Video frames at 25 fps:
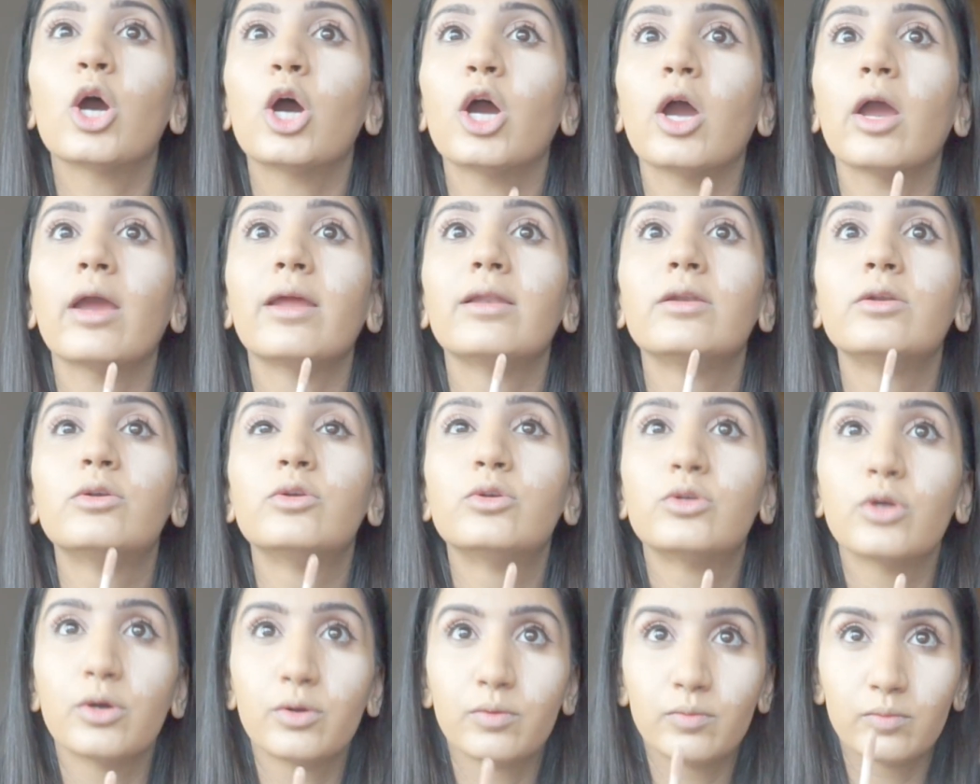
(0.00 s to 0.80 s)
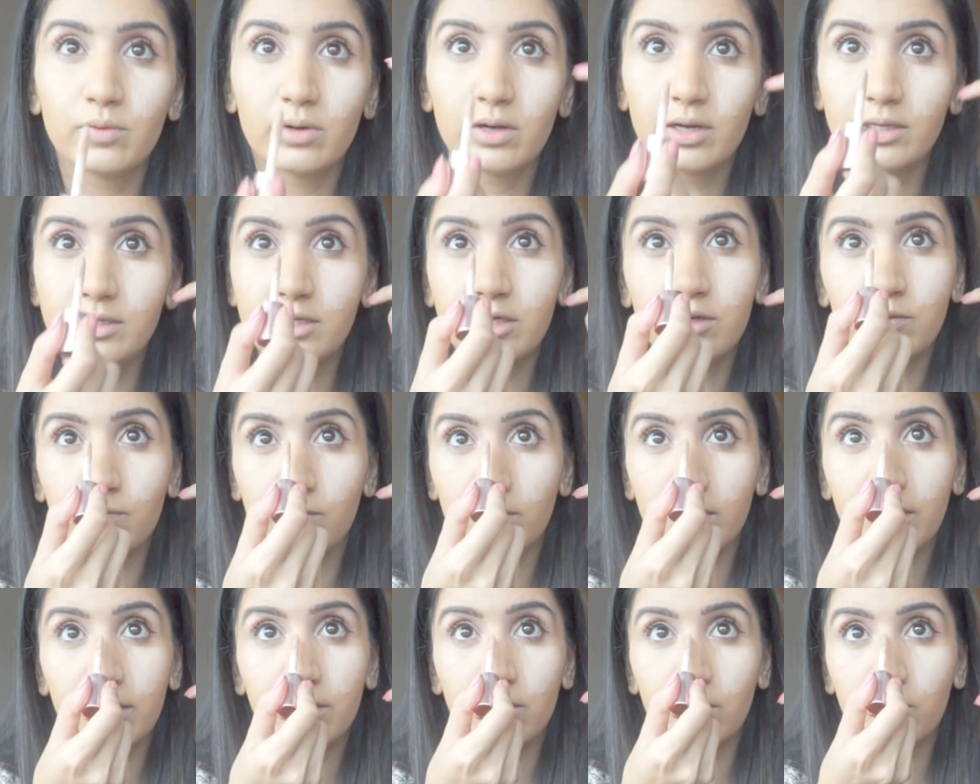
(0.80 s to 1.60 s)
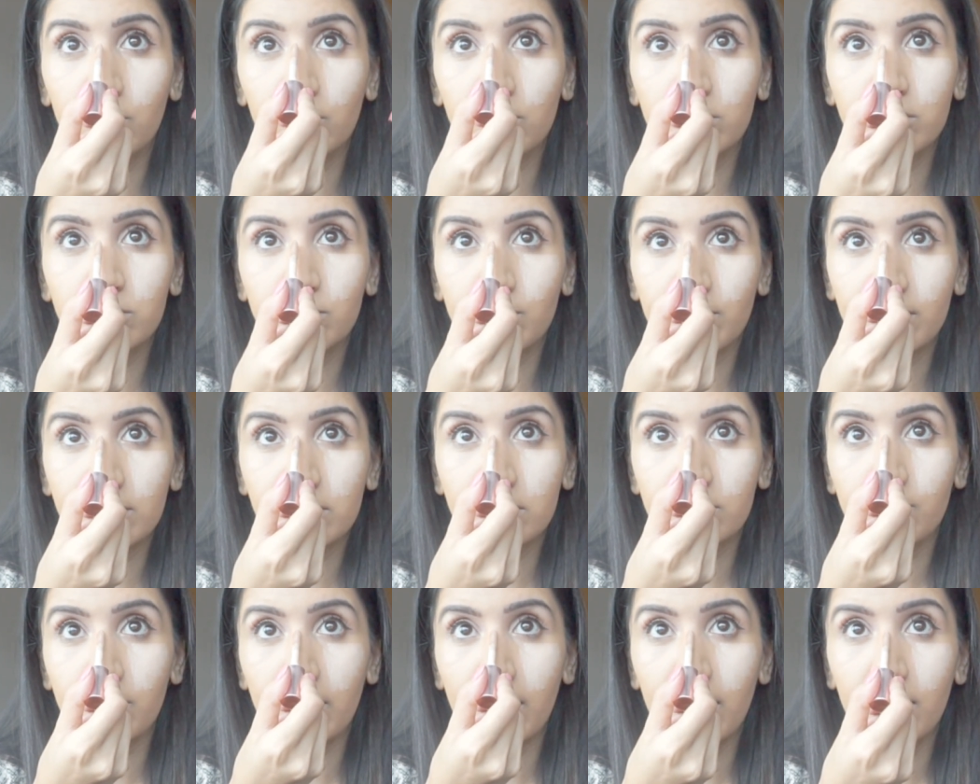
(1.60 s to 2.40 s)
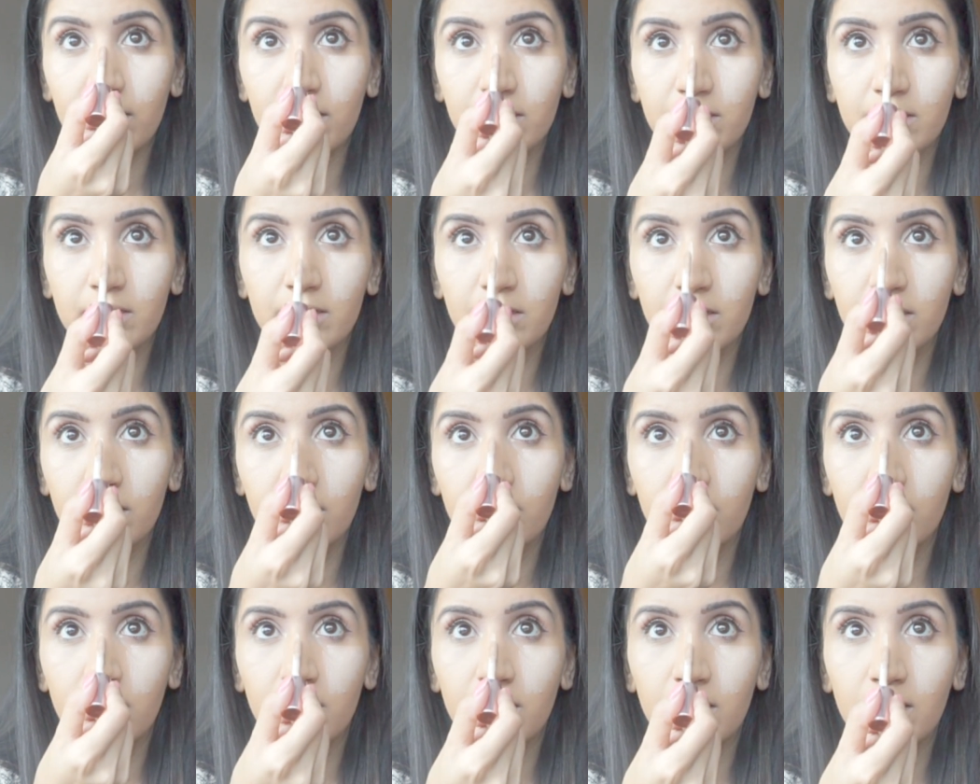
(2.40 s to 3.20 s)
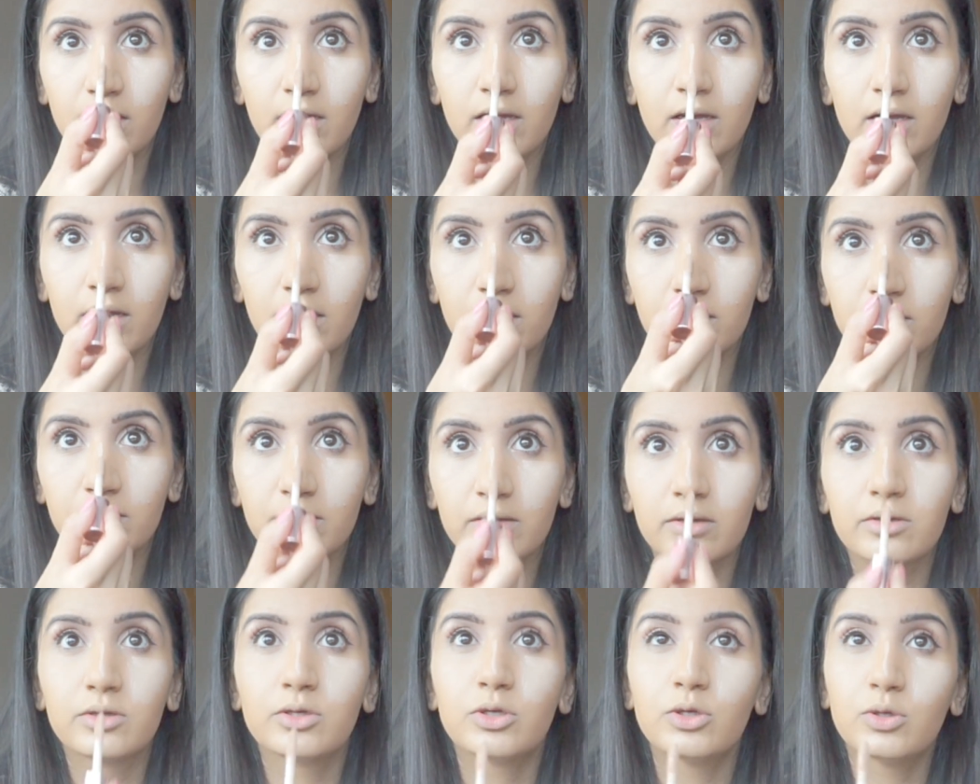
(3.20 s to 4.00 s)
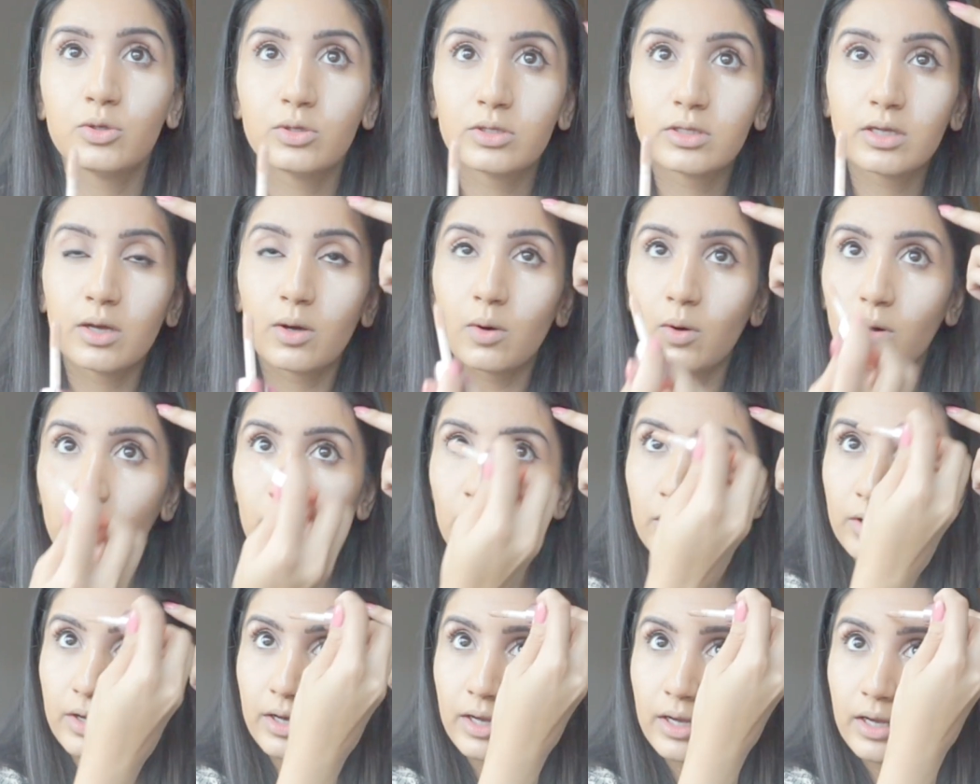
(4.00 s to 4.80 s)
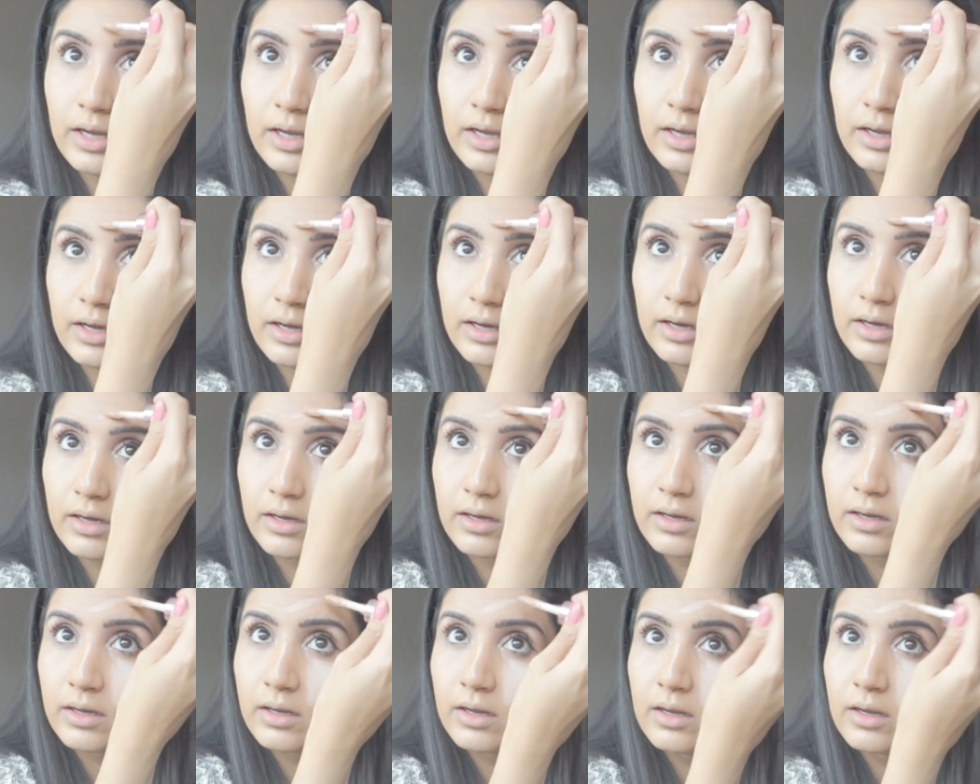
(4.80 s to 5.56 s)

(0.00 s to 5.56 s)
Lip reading: I didn't really know what to expect. And I'm going to use it on here.